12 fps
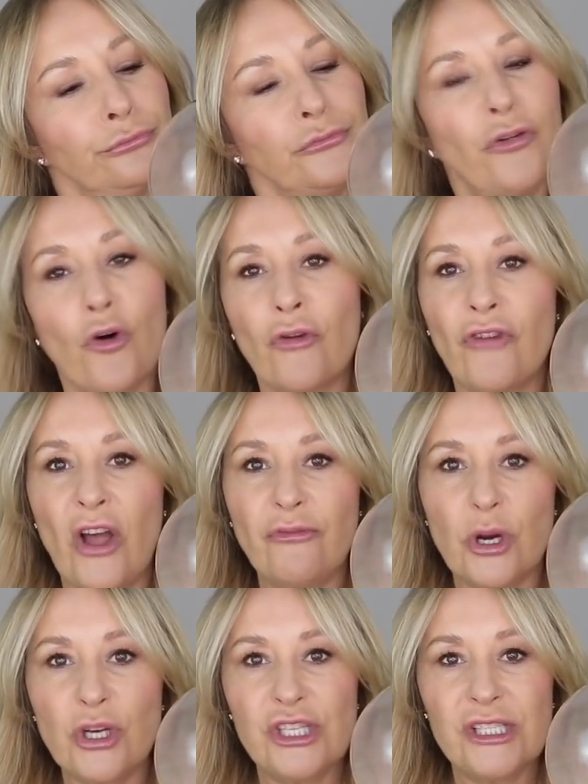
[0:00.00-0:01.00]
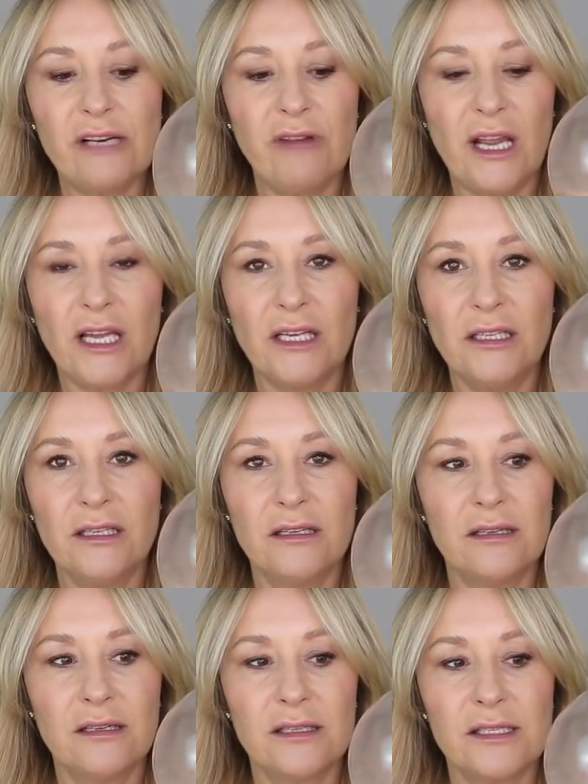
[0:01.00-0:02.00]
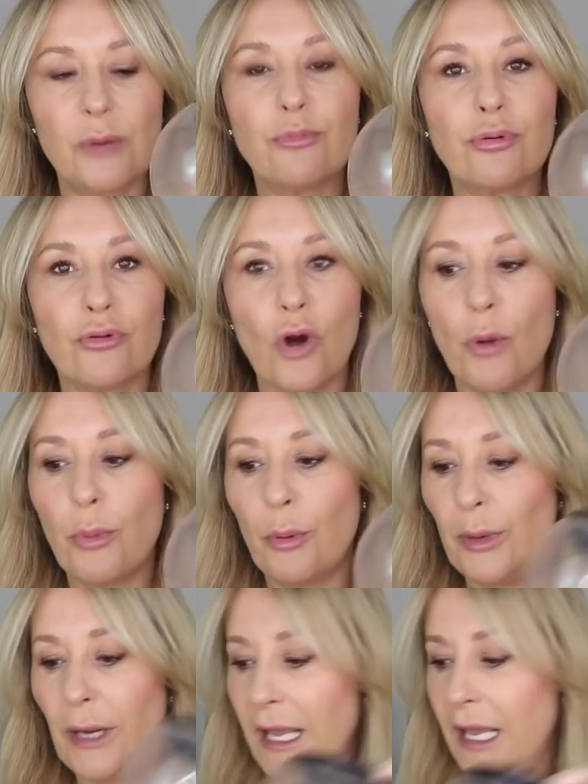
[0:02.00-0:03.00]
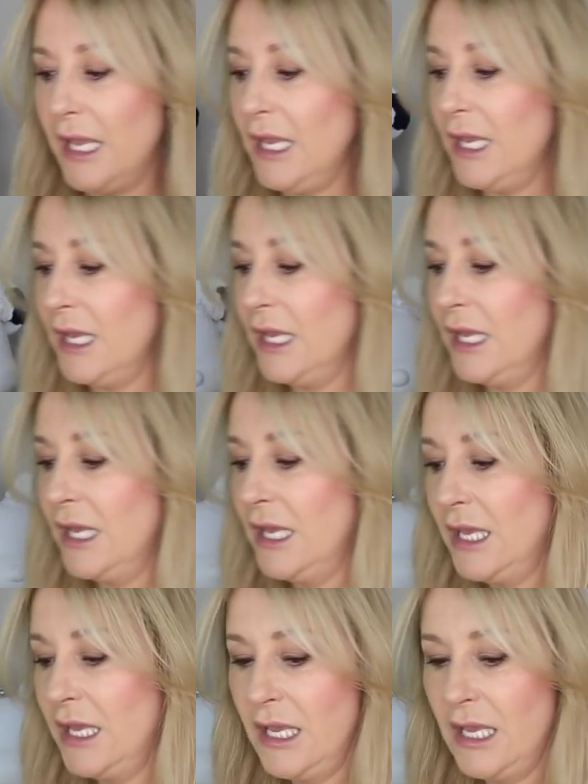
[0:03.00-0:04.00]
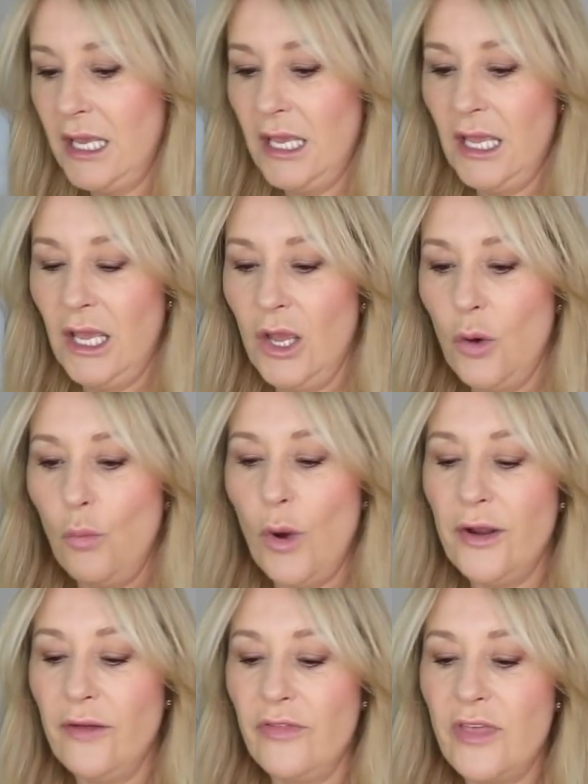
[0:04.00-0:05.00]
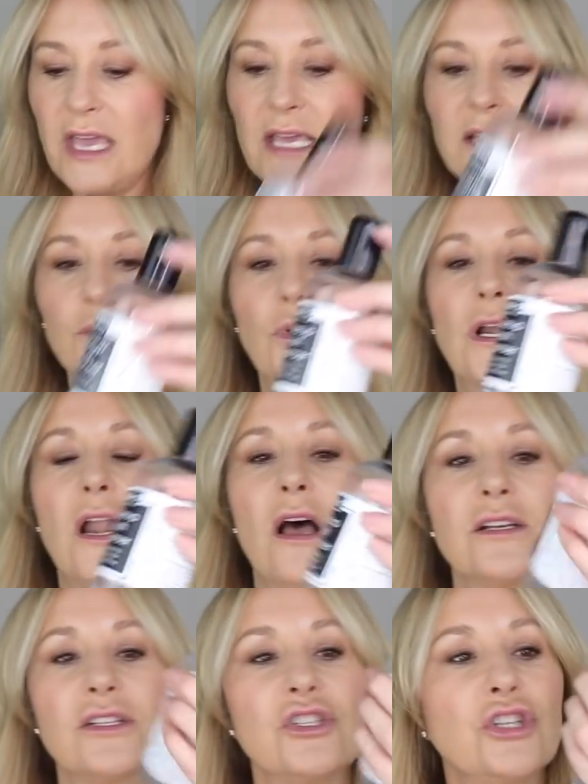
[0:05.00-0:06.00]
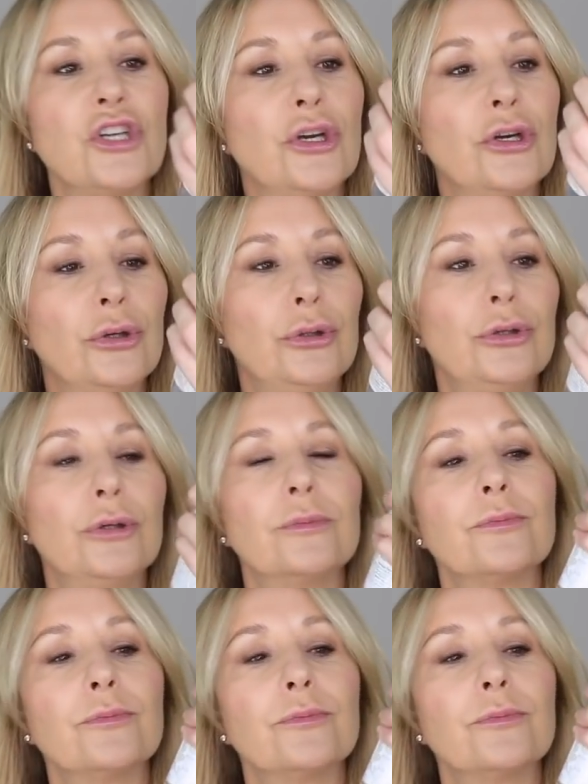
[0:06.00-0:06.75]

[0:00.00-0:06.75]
4 or 5 brushes, I reckon. So probably one of these would last you